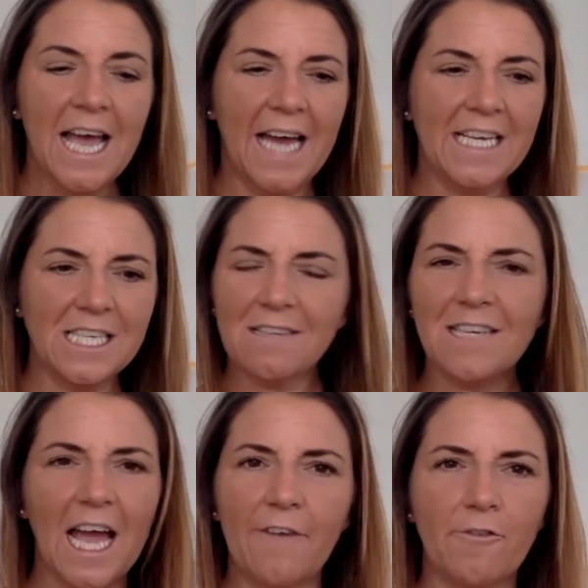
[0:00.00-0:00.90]
And it
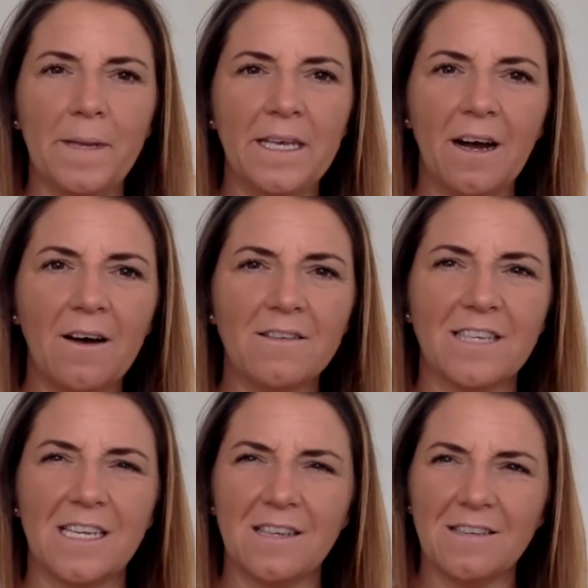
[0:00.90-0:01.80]
doesn't have to be
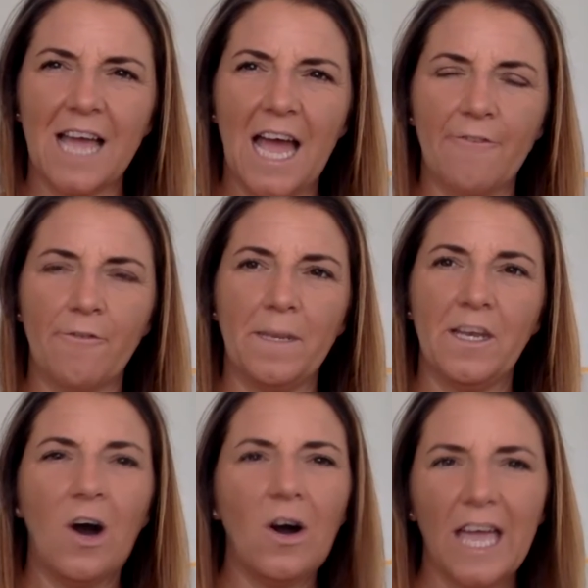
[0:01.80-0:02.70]
nasty. It doesn't have to be
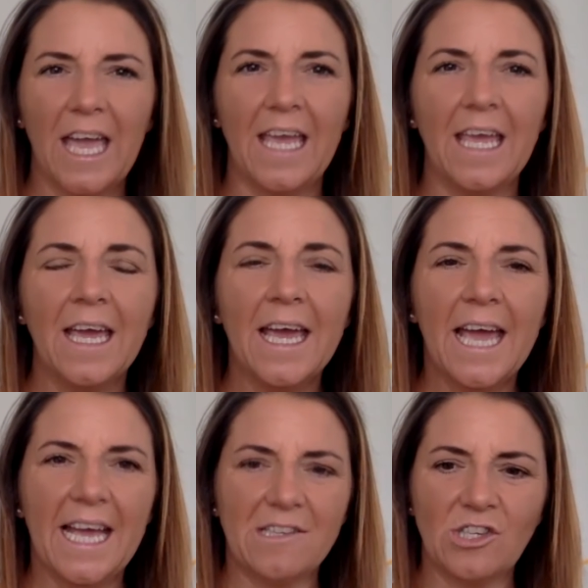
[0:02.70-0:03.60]
narky.
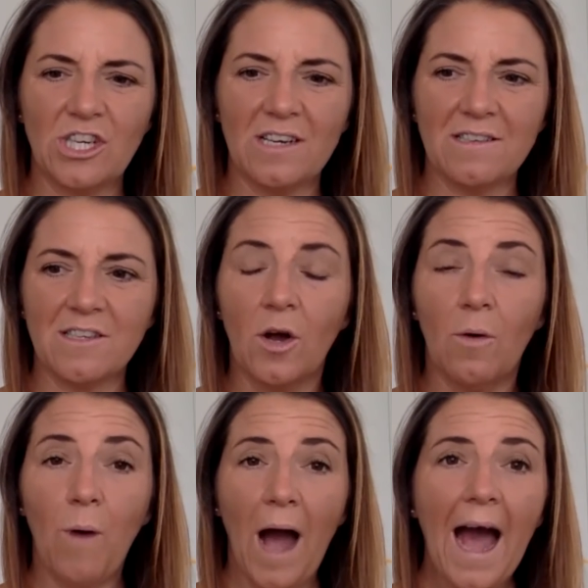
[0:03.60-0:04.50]
It's just,
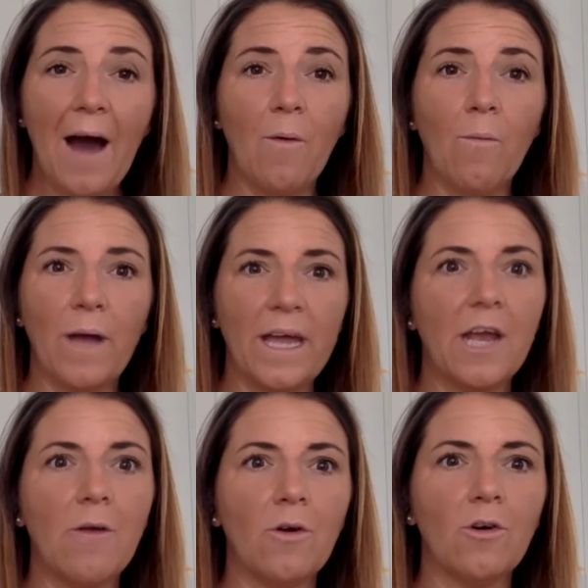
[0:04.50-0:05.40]
wow, we're
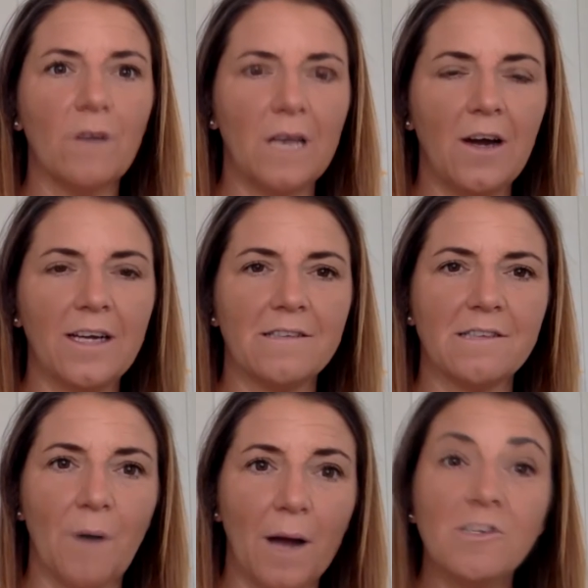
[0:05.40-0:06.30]
no longer aligned.
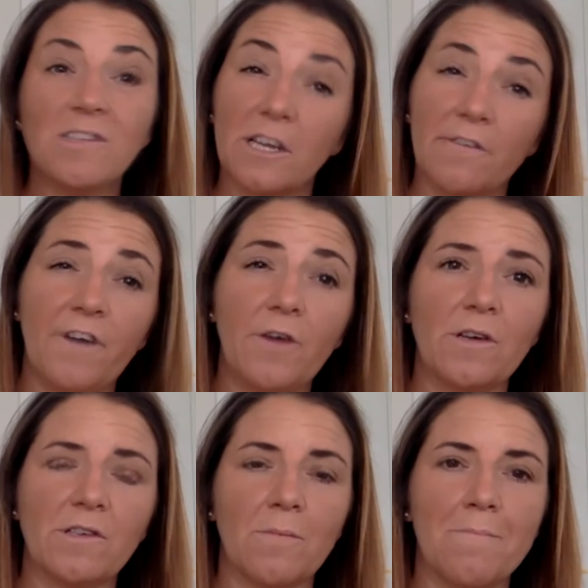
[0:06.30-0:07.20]
So I'm just going to
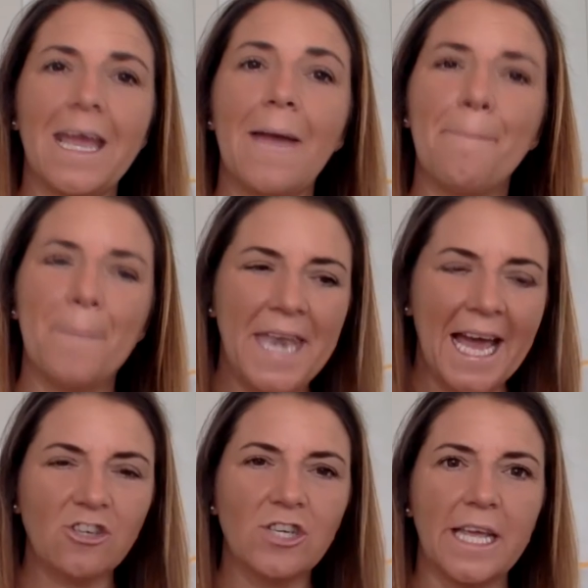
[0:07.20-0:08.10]
focus on me. And
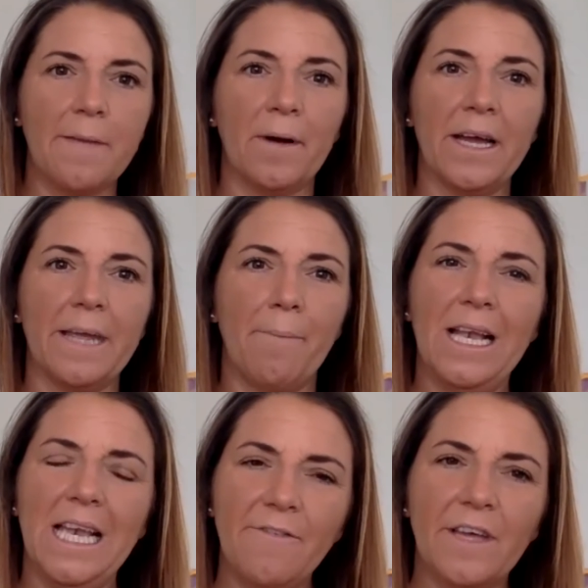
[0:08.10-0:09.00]
naturally, by
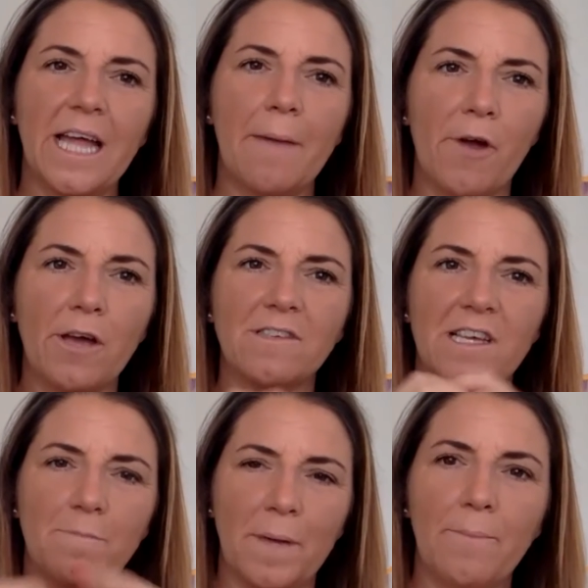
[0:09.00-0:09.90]
living that
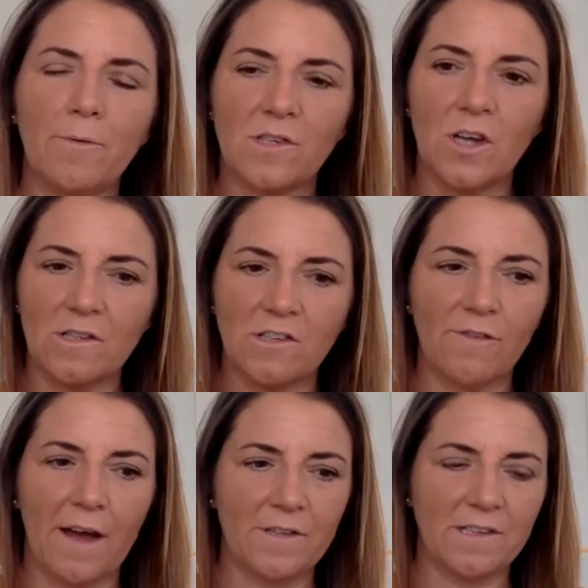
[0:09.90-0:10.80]
process, people start to
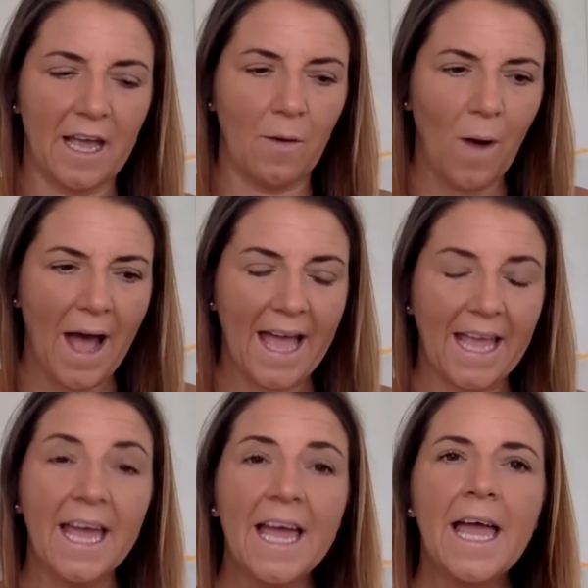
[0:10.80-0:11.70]
gravitate
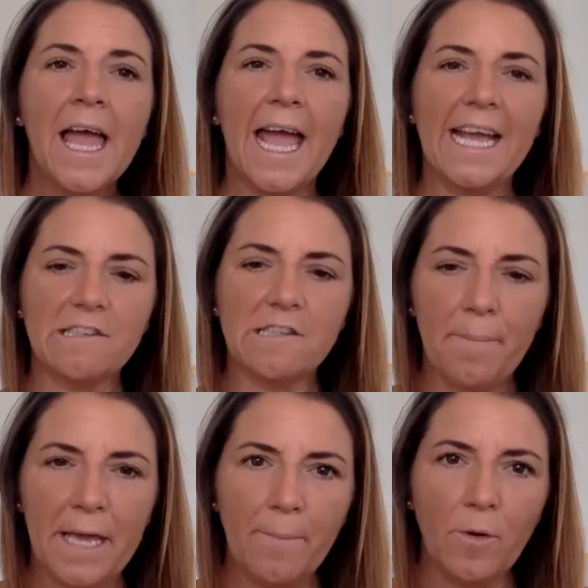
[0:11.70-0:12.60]
away. It's the
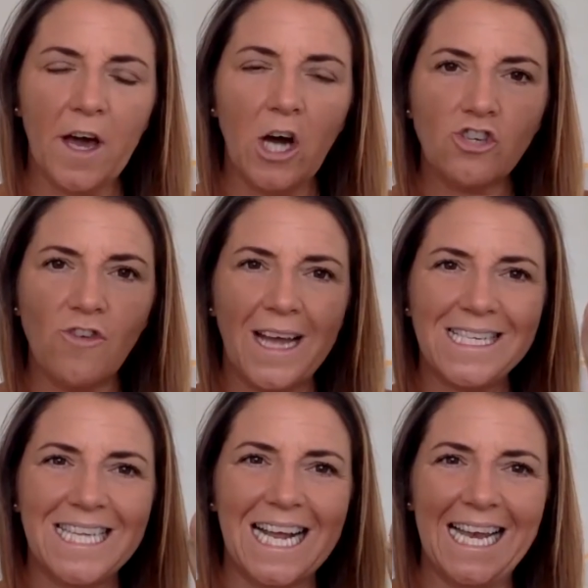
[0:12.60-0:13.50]
people that are
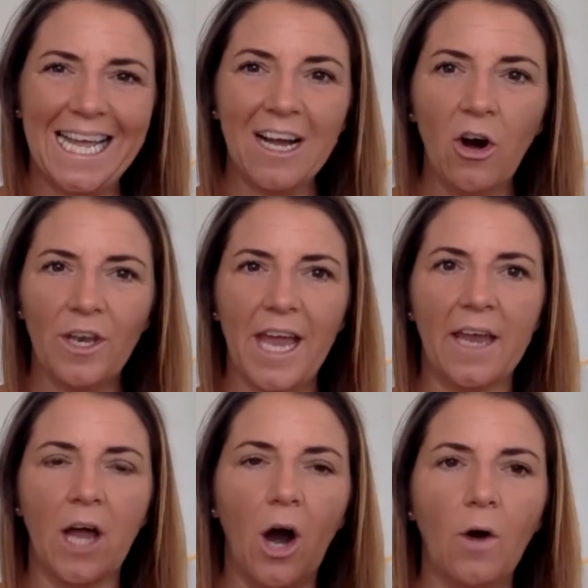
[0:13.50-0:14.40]
trying to cling on
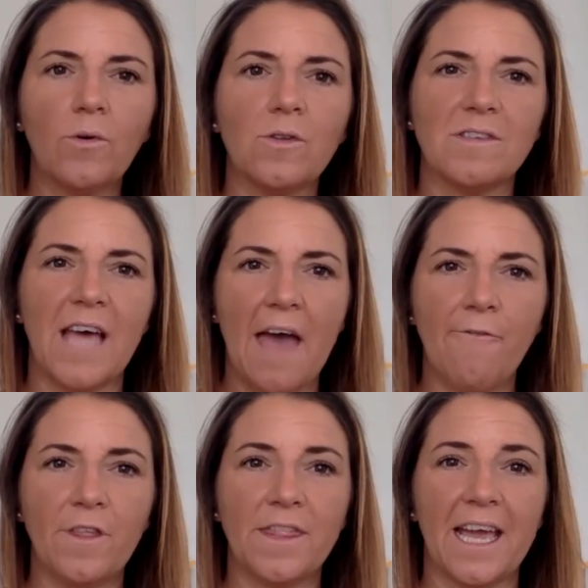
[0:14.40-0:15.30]
and hold on to
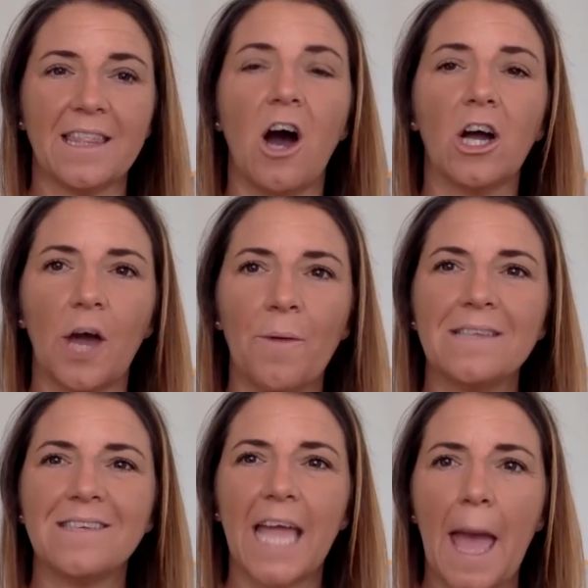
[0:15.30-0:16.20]
everything that are
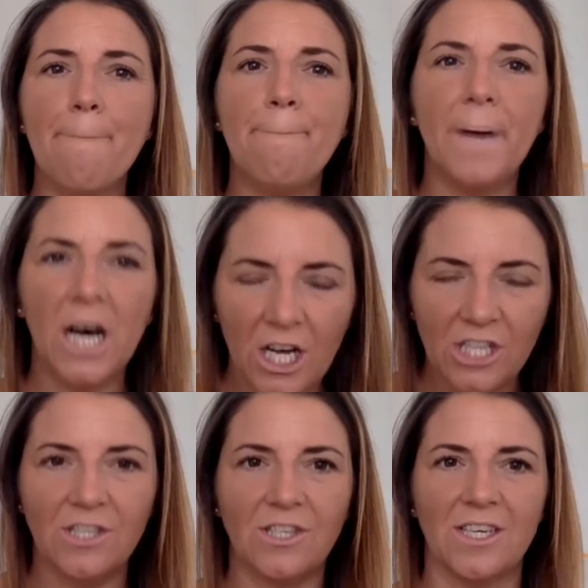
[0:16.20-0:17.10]
going to get
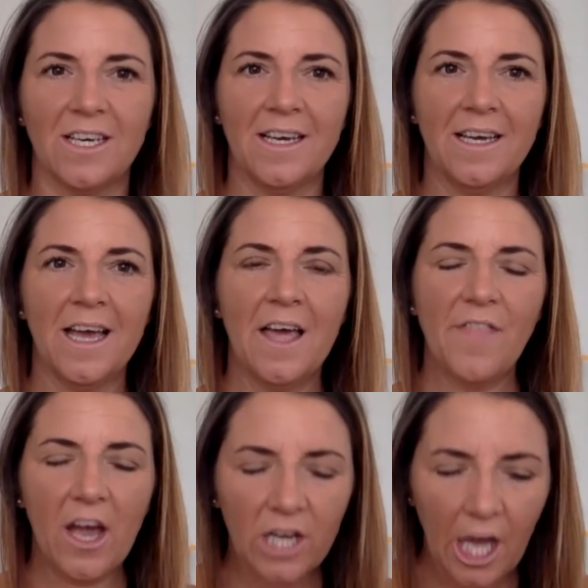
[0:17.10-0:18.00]
burnt.
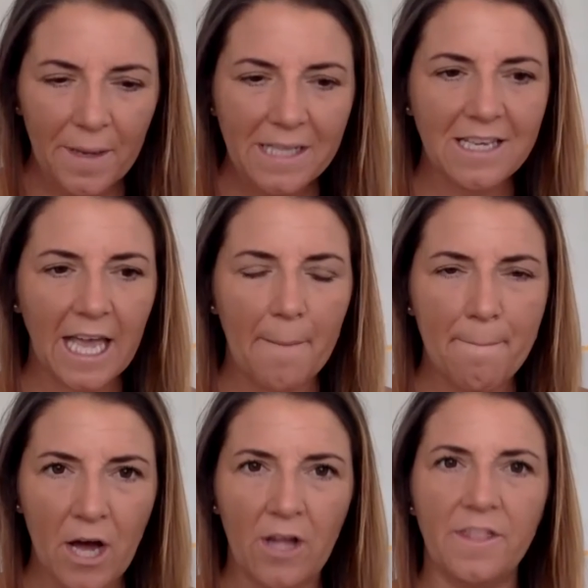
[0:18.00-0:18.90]
They are going to
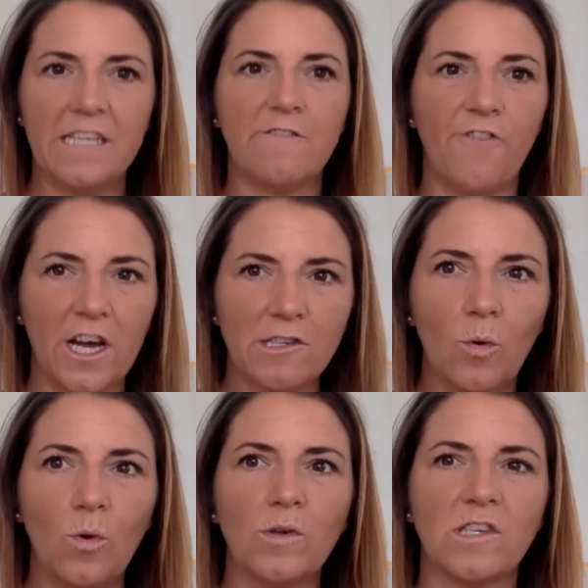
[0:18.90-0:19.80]
get burnt. This first
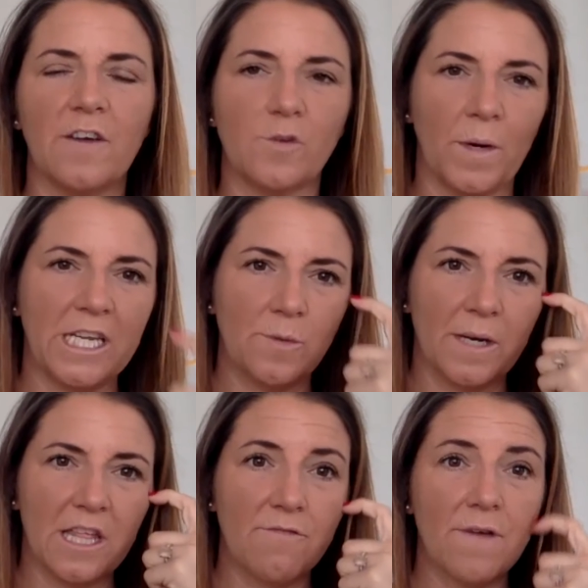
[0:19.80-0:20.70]
quarter of
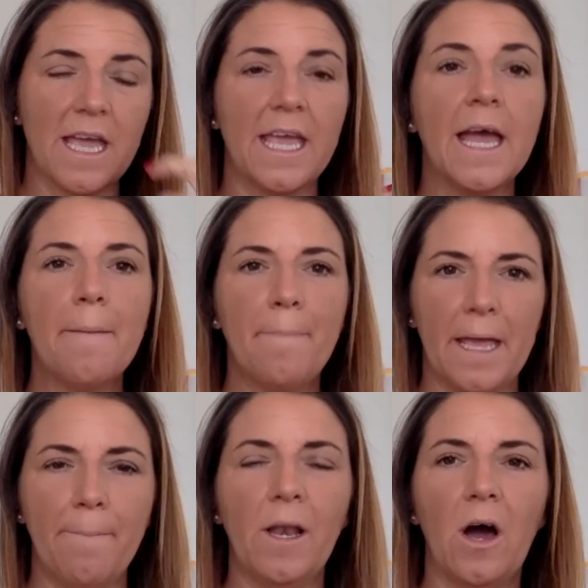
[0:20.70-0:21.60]
2023,
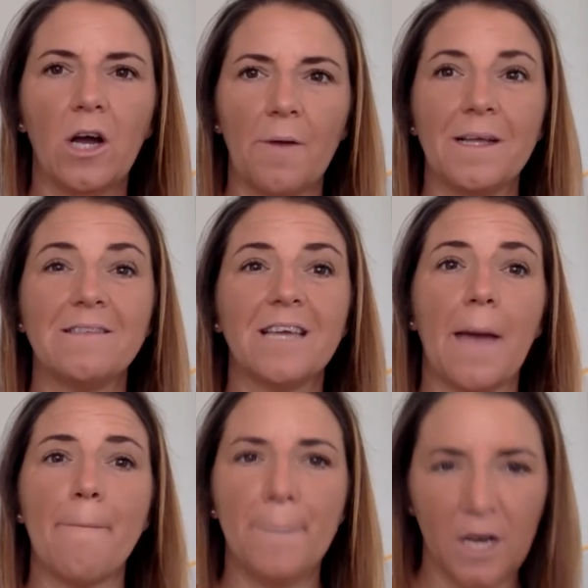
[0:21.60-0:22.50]
people are going to
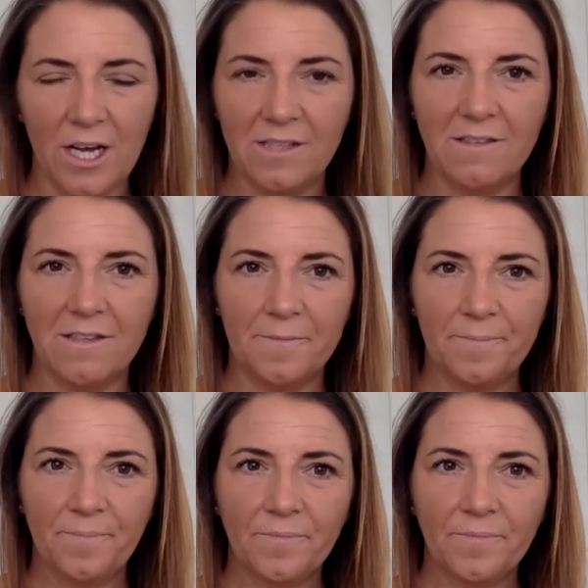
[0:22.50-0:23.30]
get burnt.